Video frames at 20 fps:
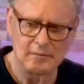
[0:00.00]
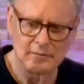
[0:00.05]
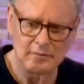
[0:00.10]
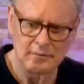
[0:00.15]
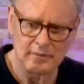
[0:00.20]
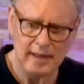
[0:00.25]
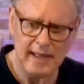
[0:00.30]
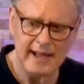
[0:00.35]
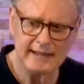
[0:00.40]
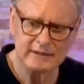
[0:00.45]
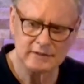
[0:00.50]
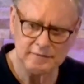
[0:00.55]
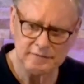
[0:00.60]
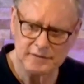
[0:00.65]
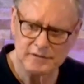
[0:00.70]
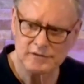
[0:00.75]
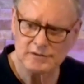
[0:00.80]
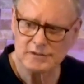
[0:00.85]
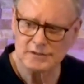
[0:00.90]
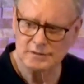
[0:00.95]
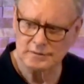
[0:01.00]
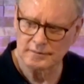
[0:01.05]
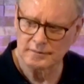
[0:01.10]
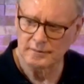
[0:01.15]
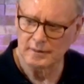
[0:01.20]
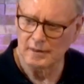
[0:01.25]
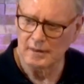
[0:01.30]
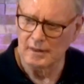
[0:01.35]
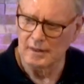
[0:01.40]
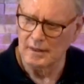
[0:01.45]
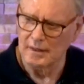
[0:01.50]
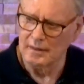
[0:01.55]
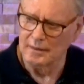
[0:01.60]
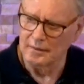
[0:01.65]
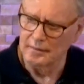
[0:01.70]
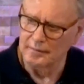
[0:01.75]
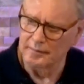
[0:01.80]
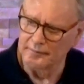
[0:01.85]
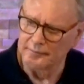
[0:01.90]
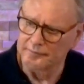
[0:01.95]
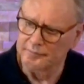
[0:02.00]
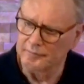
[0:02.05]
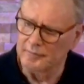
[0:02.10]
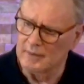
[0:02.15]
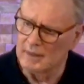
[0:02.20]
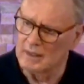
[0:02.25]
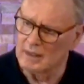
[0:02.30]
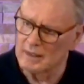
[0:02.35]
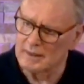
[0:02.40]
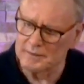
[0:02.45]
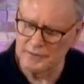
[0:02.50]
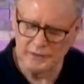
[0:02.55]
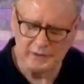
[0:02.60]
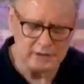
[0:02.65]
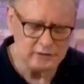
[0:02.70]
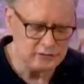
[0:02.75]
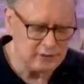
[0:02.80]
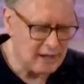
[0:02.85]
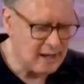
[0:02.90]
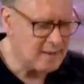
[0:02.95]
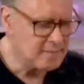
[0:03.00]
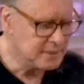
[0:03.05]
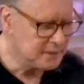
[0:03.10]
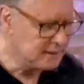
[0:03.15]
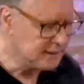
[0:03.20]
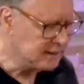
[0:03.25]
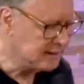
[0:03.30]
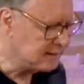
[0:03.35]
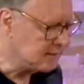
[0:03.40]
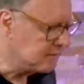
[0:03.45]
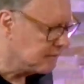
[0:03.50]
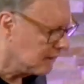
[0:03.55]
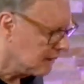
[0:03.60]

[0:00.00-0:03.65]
Activists. A lot of things that I believe